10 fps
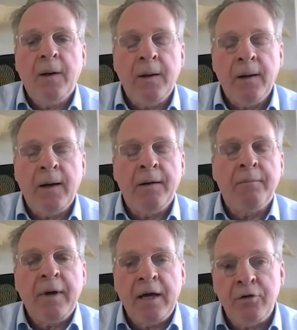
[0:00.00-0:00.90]
Uh,
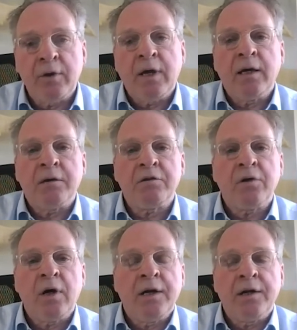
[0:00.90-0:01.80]
and you can get
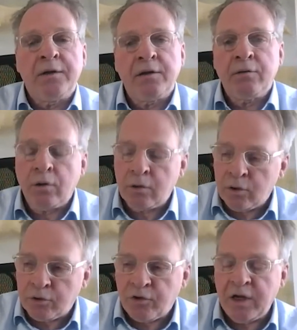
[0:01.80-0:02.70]
started. Your,
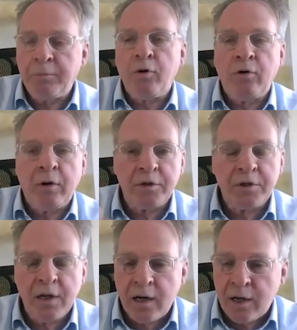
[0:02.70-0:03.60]
your, training program is
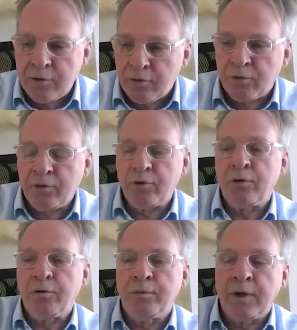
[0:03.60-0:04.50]
there, your,
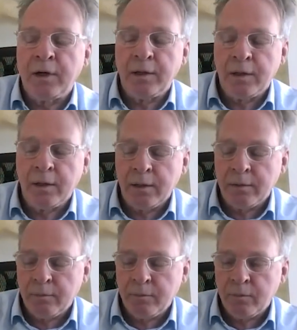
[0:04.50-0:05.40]
your uh,
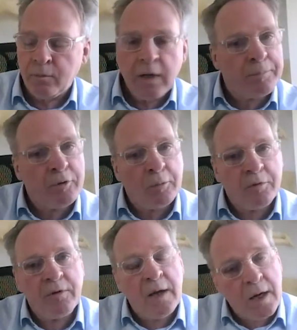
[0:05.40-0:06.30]
laptop
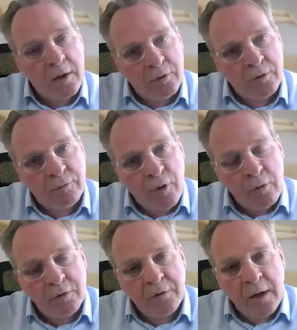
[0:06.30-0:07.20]
is there, and your phone
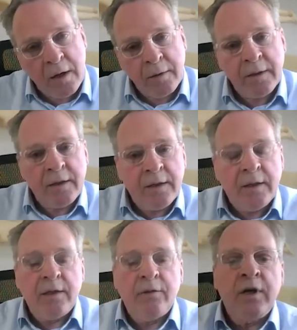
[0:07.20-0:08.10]
is there.
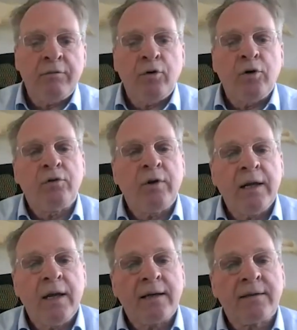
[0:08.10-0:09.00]
You have all the
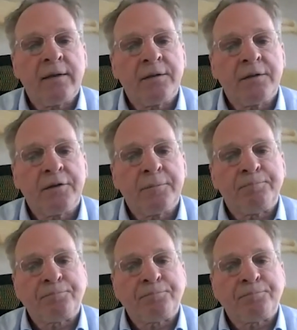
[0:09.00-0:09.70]
right accesses.